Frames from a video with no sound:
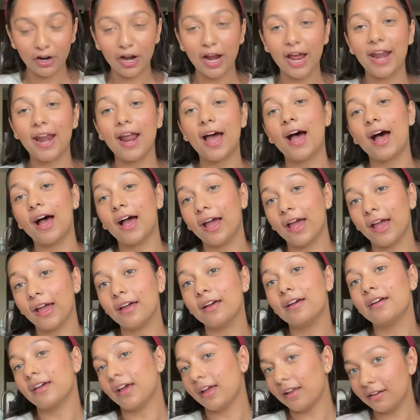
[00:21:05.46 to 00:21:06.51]
And I,
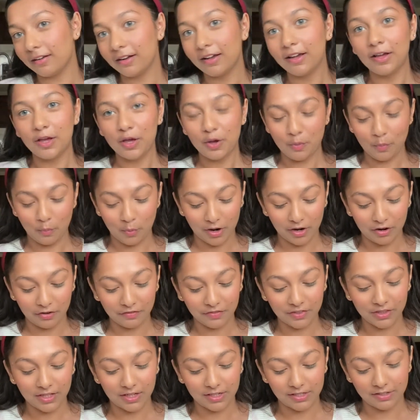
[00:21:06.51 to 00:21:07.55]
again, went over
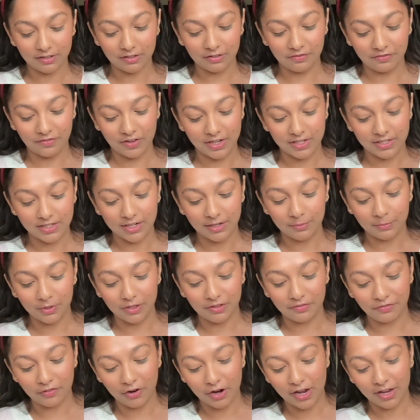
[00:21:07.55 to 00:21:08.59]
this on FaceTime with a
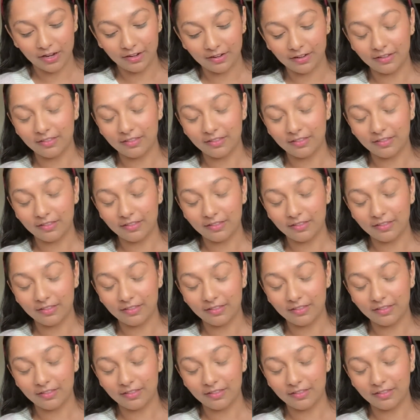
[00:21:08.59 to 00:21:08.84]
friend.